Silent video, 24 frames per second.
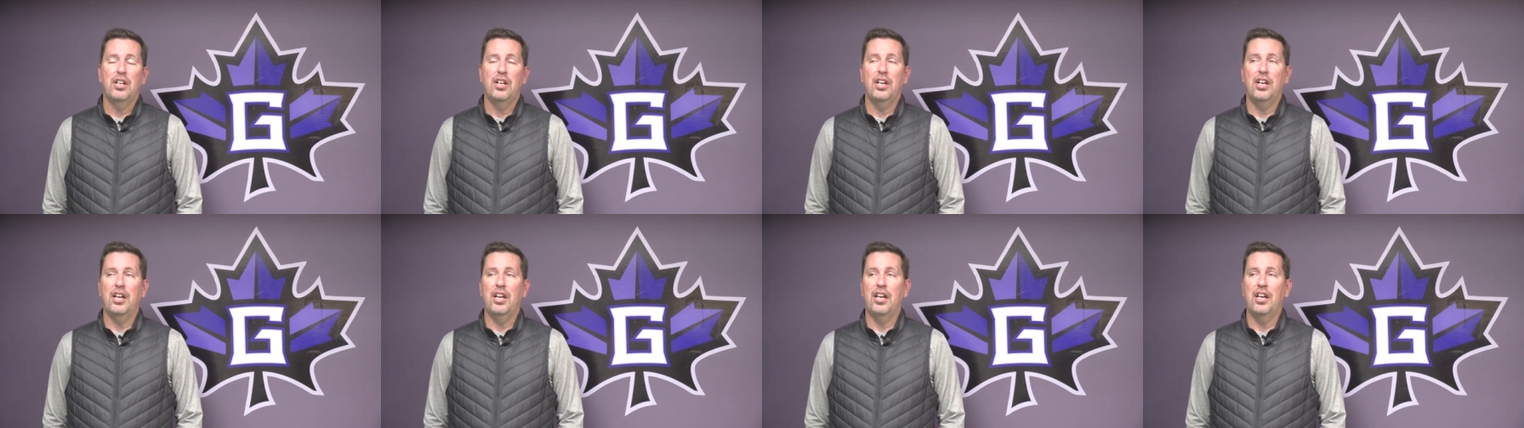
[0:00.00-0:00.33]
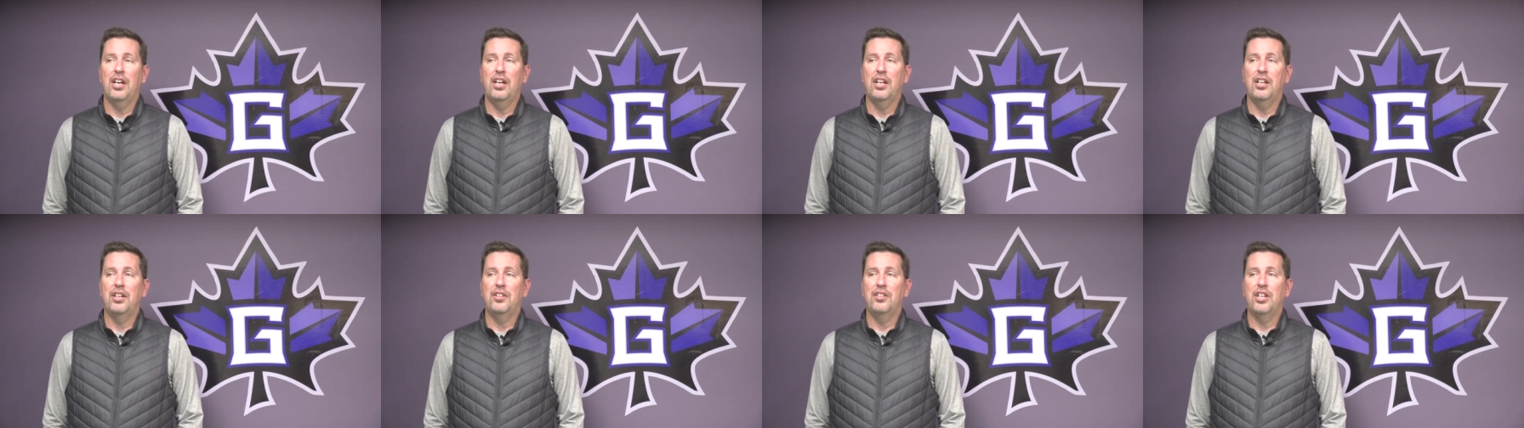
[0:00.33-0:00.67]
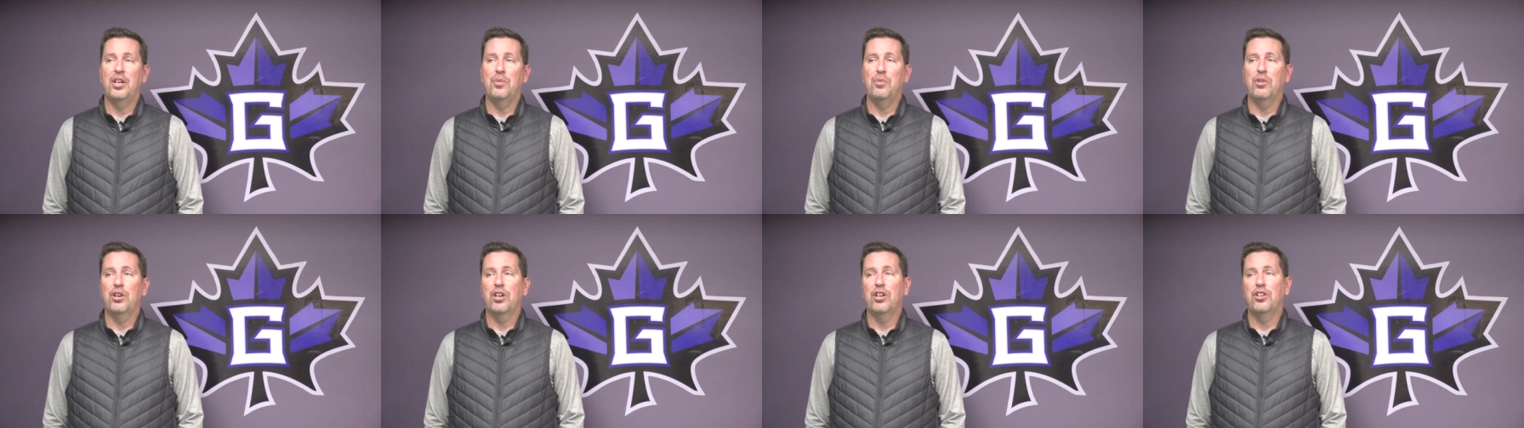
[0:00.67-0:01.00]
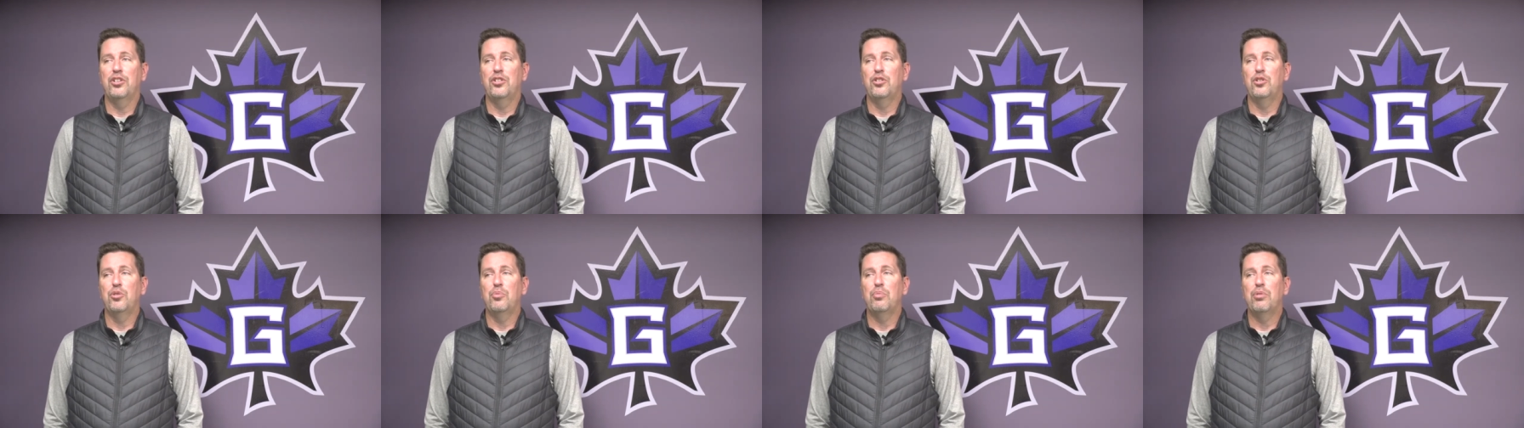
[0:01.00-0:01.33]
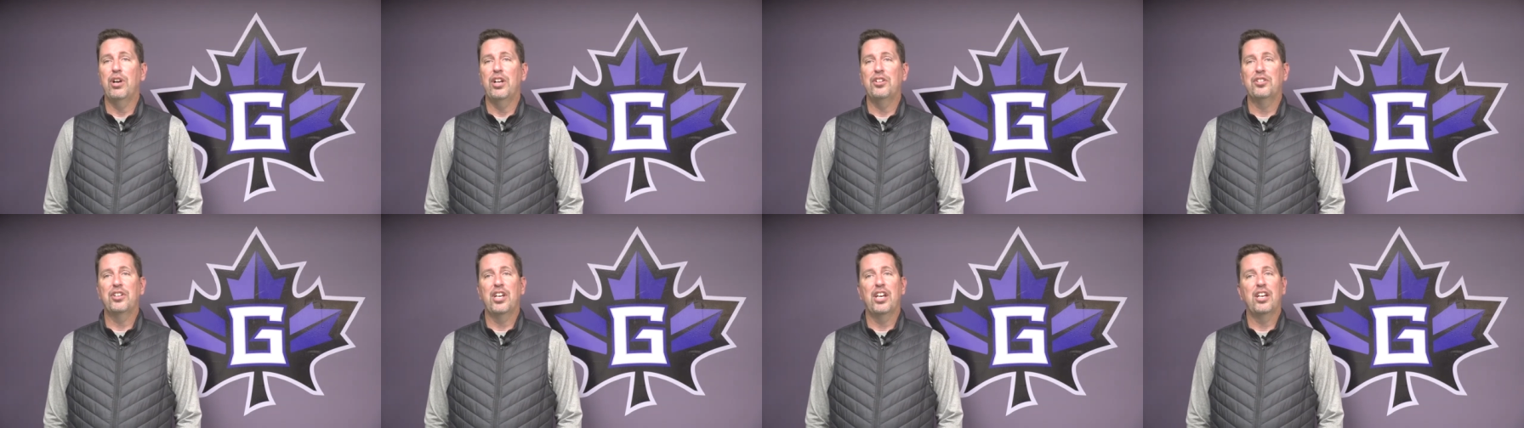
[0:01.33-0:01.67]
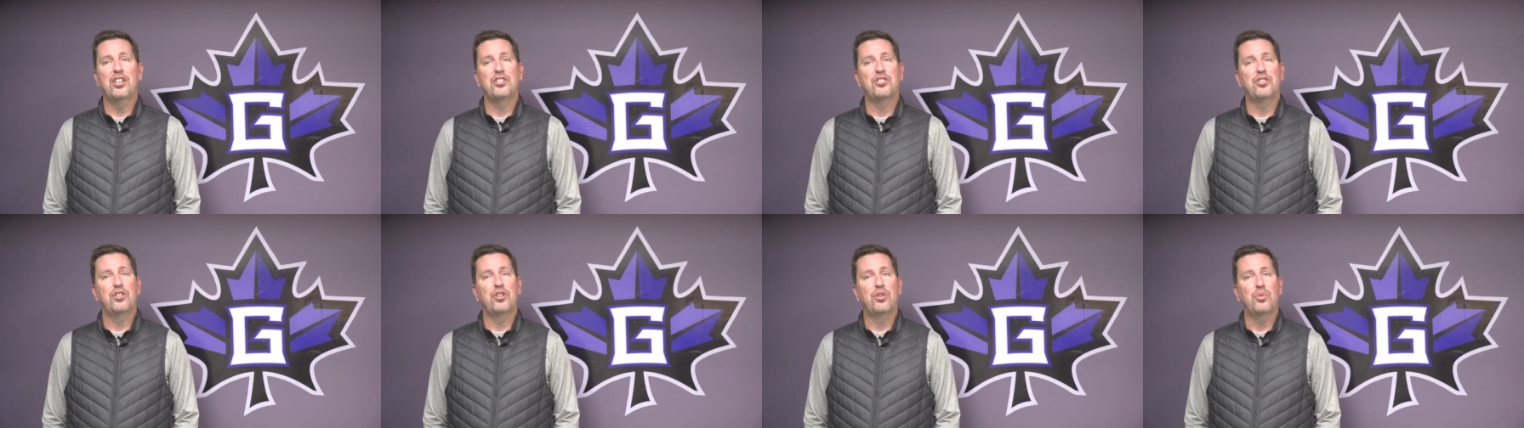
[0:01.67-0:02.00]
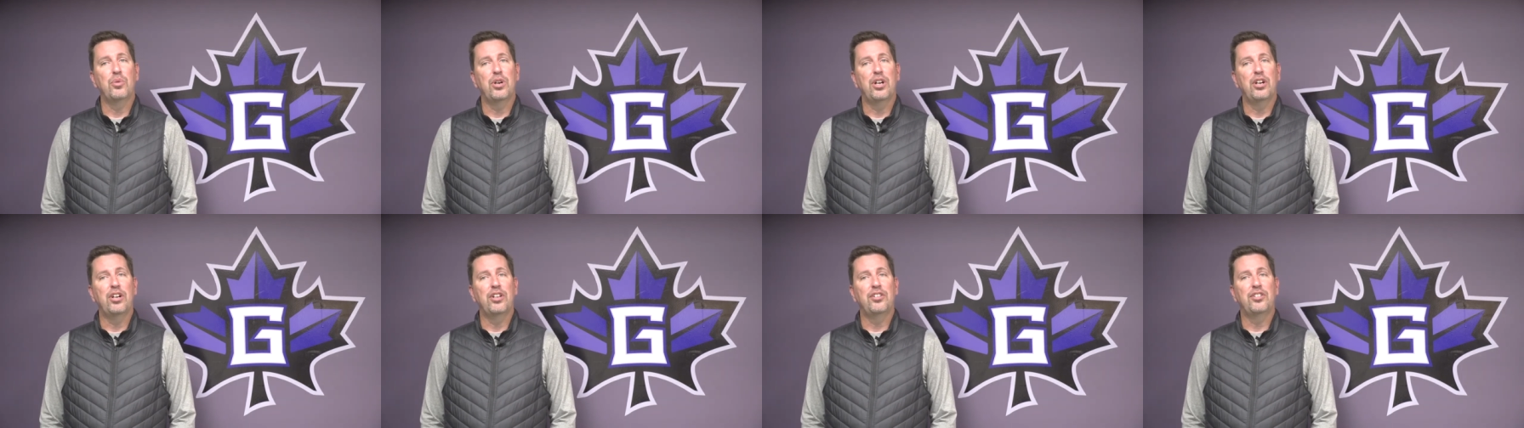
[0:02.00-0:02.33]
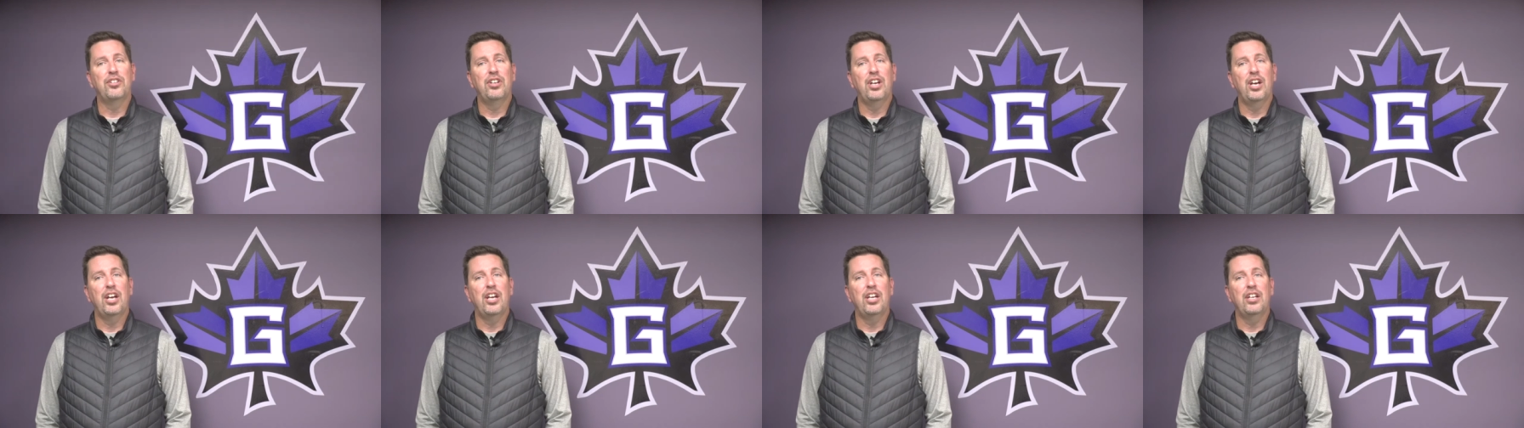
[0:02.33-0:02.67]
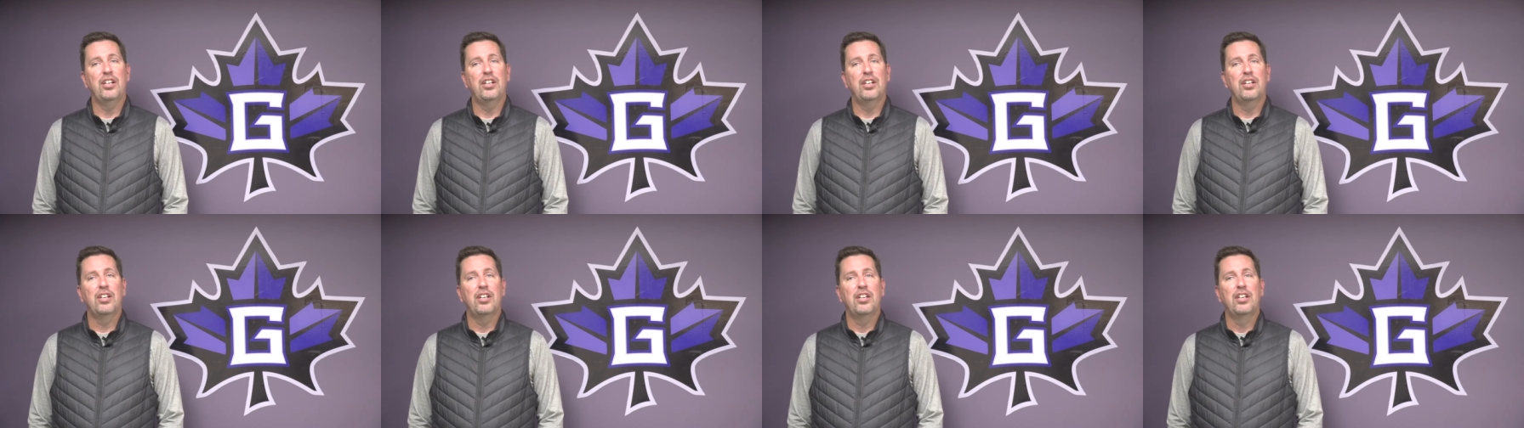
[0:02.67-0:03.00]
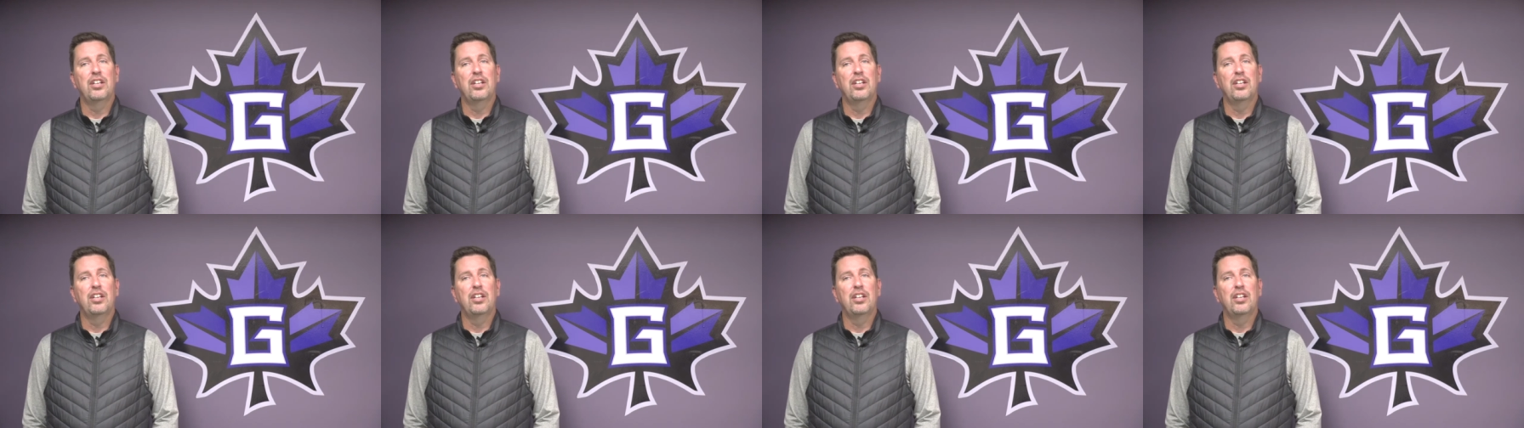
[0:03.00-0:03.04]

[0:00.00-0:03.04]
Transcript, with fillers: and then we're going to do Breast Cancer Awareness Night,